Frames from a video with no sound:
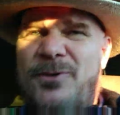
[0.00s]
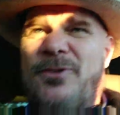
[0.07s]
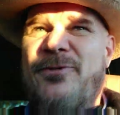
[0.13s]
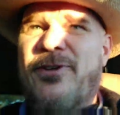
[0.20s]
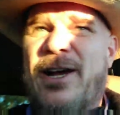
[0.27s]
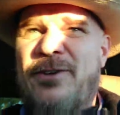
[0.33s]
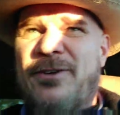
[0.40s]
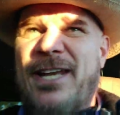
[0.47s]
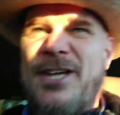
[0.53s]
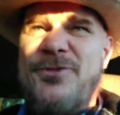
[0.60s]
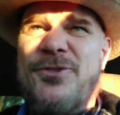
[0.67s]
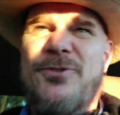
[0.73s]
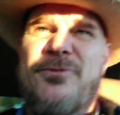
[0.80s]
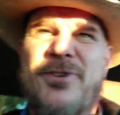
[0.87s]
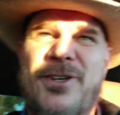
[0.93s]
build the
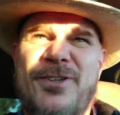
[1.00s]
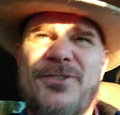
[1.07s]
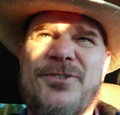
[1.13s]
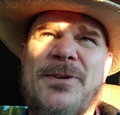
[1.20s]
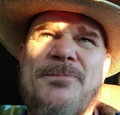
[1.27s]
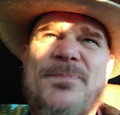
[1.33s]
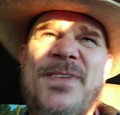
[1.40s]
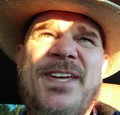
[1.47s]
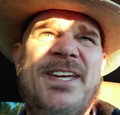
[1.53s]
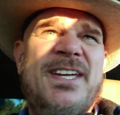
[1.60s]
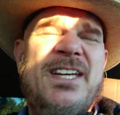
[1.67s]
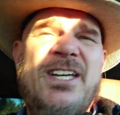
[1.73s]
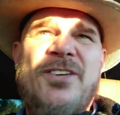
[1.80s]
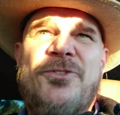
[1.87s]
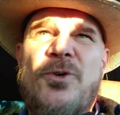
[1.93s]
foundation first.
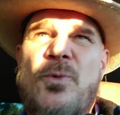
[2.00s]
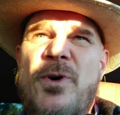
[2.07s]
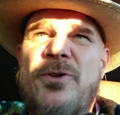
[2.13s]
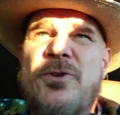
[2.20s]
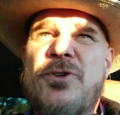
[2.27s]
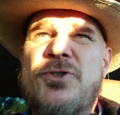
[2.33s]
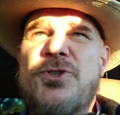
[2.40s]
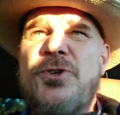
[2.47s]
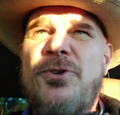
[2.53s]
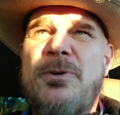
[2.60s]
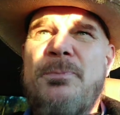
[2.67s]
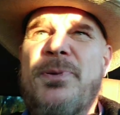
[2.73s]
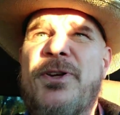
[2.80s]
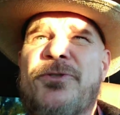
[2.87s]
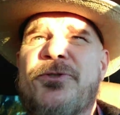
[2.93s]
So whether you're shooting
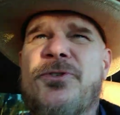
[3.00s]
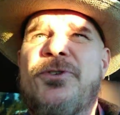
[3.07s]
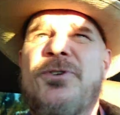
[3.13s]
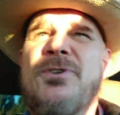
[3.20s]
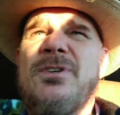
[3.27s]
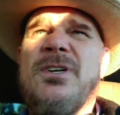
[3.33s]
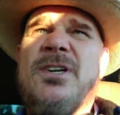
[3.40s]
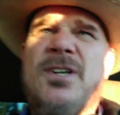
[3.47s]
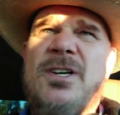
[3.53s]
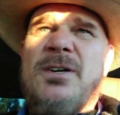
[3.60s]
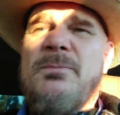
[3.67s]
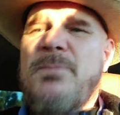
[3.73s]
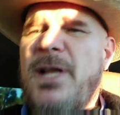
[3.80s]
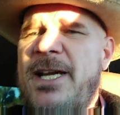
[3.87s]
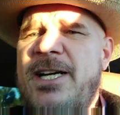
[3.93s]
a pistol,
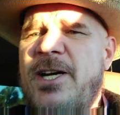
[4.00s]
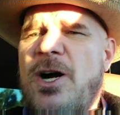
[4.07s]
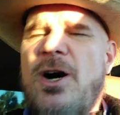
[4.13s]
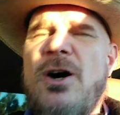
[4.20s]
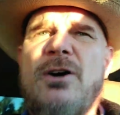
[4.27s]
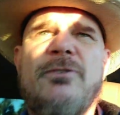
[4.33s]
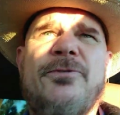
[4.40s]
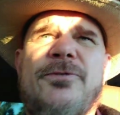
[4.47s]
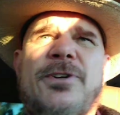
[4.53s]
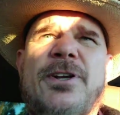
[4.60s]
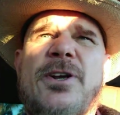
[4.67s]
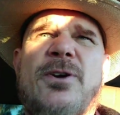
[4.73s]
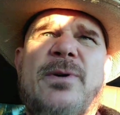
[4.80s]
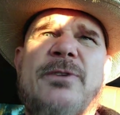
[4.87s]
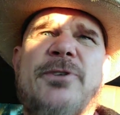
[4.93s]
playing golf, you
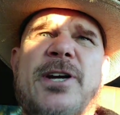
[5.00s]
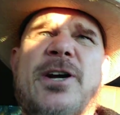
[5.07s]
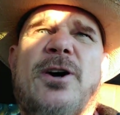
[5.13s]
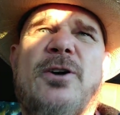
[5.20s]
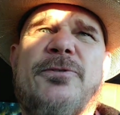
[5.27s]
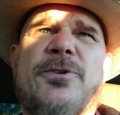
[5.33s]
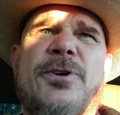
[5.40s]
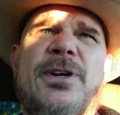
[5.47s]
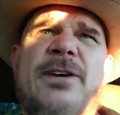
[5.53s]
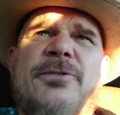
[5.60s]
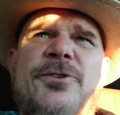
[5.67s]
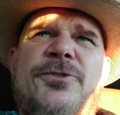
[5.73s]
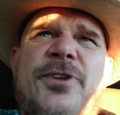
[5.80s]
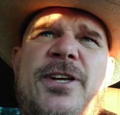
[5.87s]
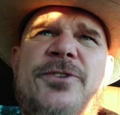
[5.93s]
know, every golfer you
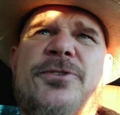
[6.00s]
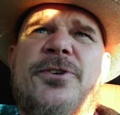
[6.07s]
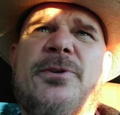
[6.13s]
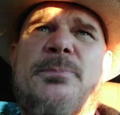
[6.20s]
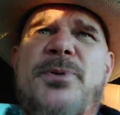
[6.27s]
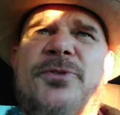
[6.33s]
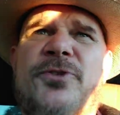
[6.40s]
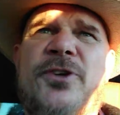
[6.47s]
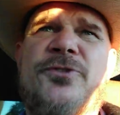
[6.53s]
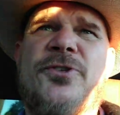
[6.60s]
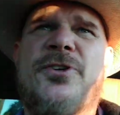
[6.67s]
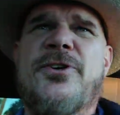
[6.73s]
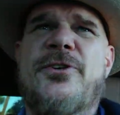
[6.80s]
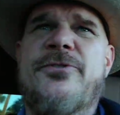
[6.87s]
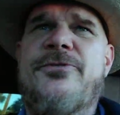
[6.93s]
ever see is going to
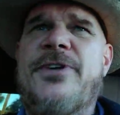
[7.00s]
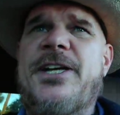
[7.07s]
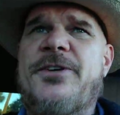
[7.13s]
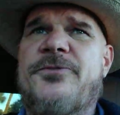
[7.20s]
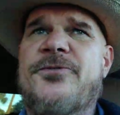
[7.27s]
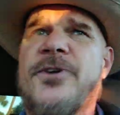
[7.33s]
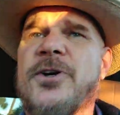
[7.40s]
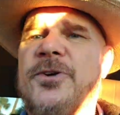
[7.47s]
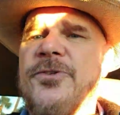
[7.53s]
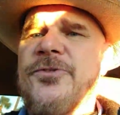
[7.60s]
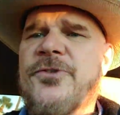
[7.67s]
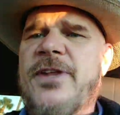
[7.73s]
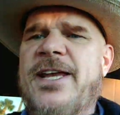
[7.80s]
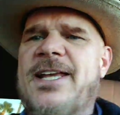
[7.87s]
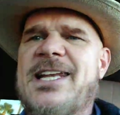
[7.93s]
position their feet
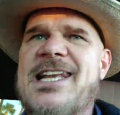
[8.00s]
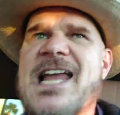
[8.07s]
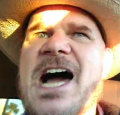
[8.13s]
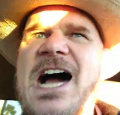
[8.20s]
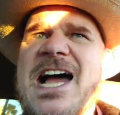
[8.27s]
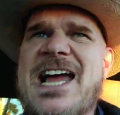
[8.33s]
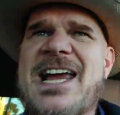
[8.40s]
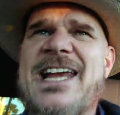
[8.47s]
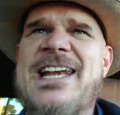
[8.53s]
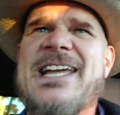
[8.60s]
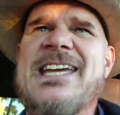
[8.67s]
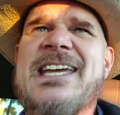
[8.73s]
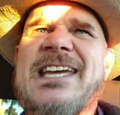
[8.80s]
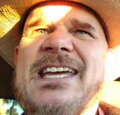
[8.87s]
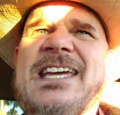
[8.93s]
first. They align